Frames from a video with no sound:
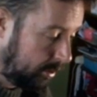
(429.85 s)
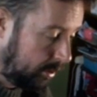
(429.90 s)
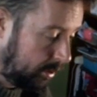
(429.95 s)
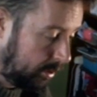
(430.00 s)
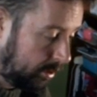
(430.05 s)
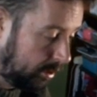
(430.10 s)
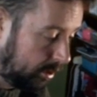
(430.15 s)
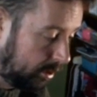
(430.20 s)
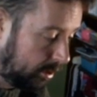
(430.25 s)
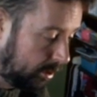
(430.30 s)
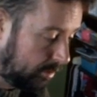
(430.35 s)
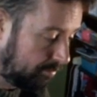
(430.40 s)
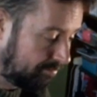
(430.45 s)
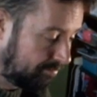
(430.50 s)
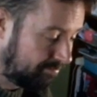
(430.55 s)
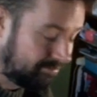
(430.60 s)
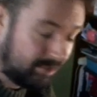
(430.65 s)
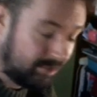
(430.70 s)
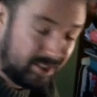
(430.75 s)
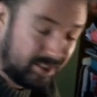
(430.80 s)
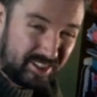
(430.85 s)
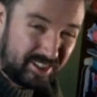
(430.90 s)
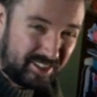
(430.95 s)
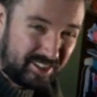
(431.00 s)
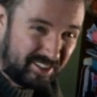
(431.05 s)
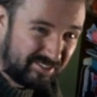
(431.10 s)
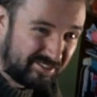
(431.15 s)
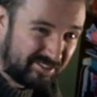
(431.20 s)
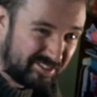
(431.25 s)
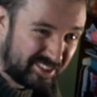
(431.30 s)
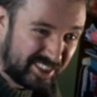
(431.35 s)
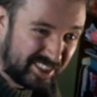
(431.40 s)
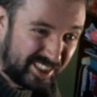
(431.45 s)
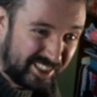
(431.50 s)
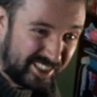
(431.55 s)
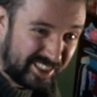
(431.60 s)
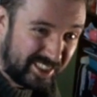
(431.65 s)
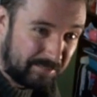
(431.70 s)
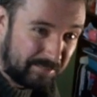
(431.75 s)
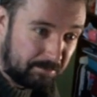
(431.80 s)
I've tied
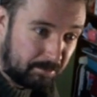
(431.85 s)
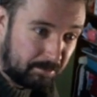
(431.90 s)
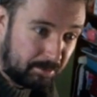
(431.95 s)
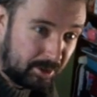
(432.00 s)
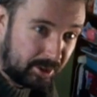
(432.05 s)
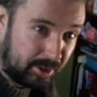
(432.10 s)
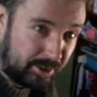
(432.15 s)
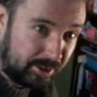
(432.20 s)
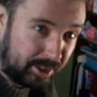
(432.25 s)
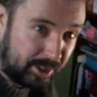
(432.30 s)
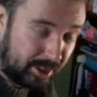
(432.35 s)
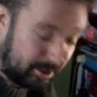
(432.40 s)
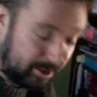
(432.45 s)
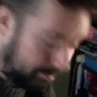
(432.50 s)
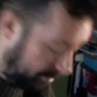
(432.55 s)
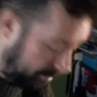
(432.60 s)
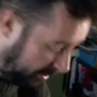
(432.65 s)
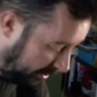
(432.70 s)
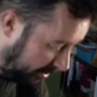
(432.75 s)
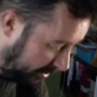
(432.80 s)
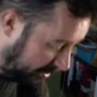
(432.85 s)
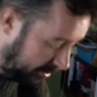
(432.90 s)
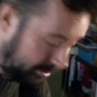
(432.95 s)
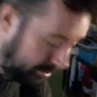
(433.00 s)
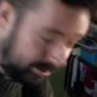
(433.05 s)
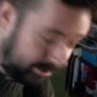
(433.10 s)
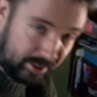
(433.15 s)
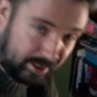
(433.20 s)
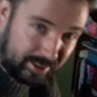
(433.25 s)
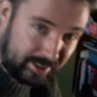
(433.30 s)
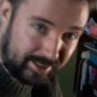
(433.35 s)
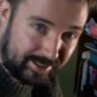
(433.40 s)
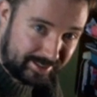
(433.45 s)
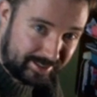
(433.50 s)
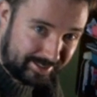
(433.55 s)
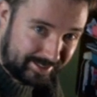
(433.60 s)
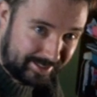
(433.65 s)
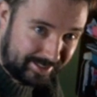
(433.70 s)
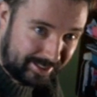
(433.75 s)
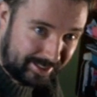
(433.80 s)
it in with woolen yarn because
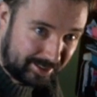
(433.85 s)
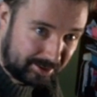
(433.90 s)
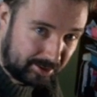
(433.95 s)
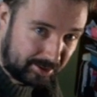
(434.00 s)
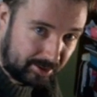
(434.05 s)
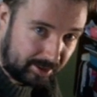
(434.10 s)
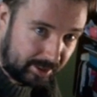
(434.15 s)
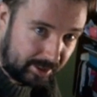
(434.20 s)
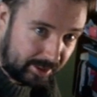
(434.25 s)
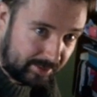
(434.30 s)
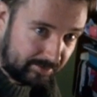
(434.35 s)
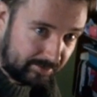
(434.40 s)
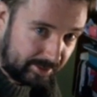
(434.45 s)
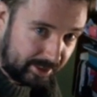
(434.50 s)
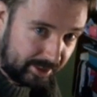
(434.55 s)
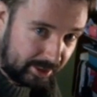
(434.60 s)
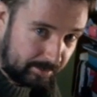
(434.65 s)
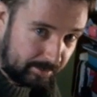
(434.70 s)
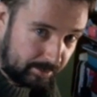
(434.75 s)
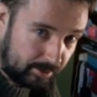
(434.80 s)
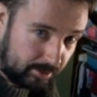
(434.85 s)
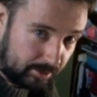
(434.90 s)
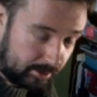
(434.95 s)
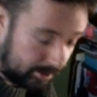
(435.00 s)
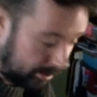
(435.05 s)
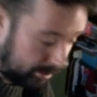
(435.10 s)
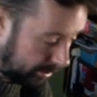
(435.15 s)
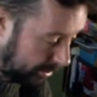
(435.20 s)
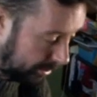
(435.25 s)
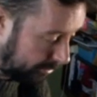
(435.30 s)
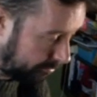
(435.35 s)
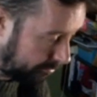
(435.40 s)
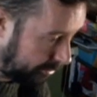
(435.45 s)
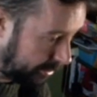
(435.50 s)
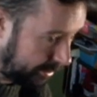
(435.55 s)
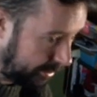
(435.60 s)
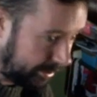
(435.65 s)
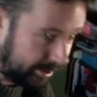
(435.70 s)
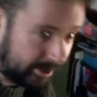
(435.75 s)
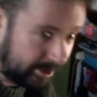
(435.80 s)
that's all I had available right
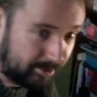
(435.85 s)
here.